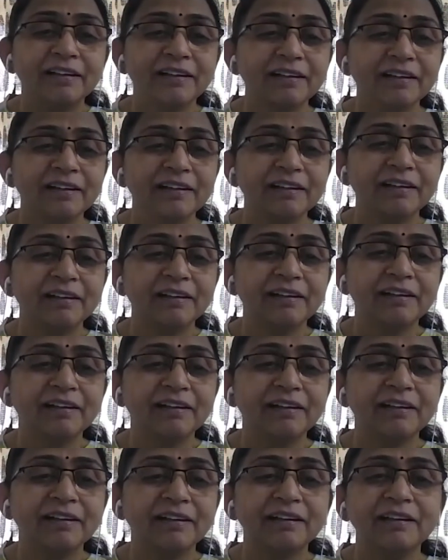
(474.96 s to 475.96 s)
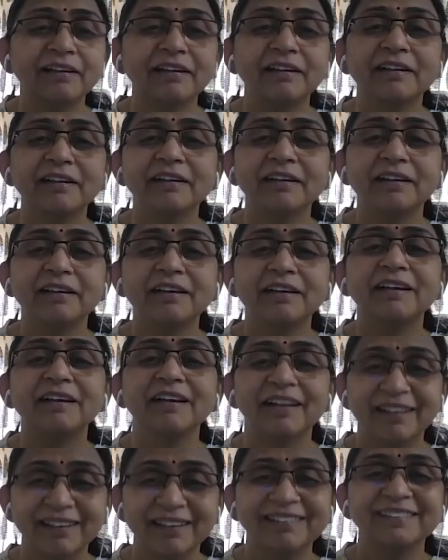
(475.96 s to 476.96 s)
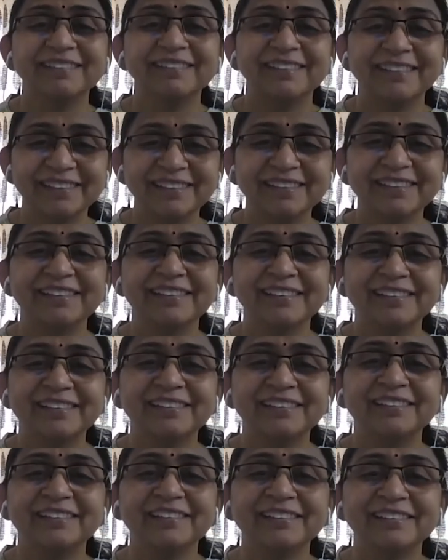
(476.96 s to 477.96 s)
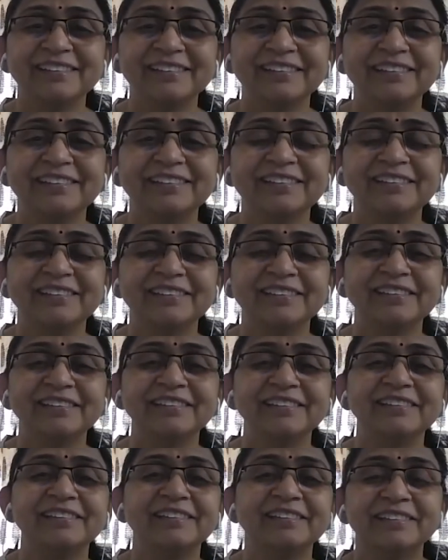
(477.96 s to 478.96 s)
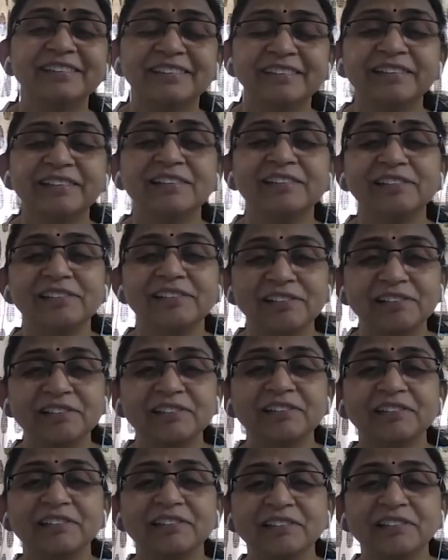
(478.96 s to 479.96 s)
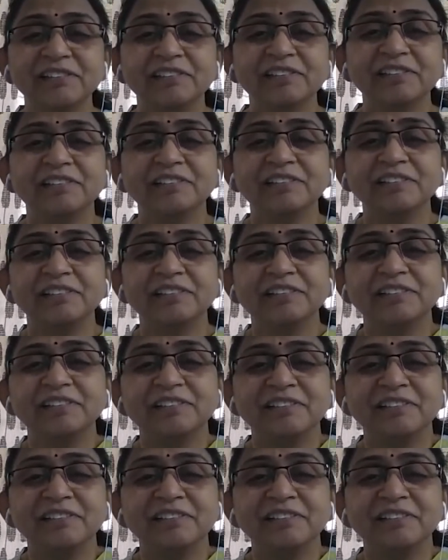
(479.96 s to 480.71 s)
(not speaking)